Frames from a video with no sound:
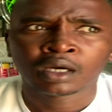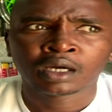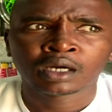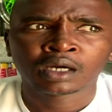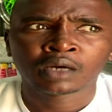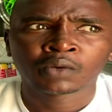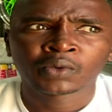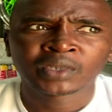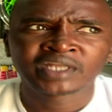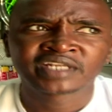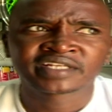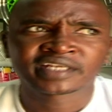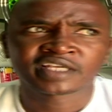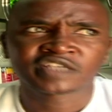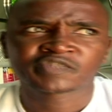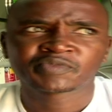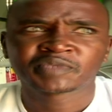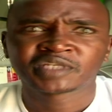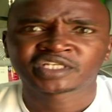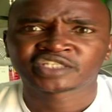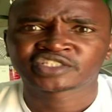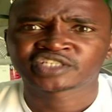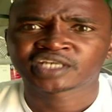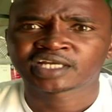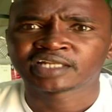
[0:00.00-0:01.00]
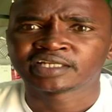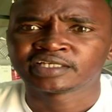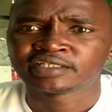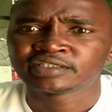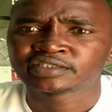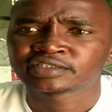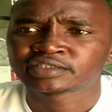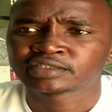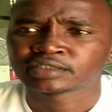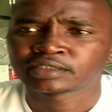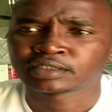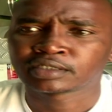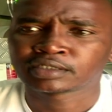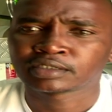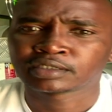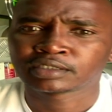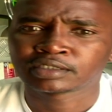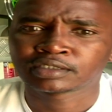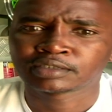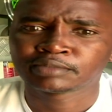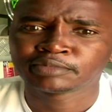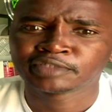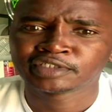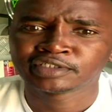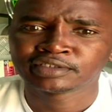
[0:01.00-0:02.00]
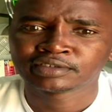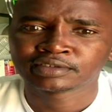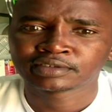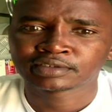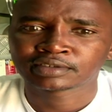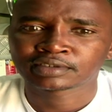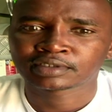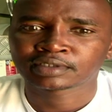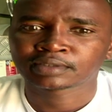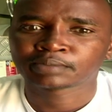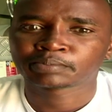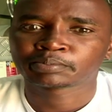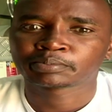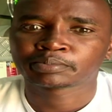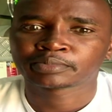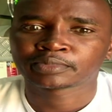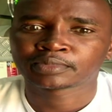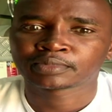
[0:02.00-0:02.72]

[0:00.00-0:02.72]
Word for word: Uh, well, it has been a challenge. Uh, I mean, uh,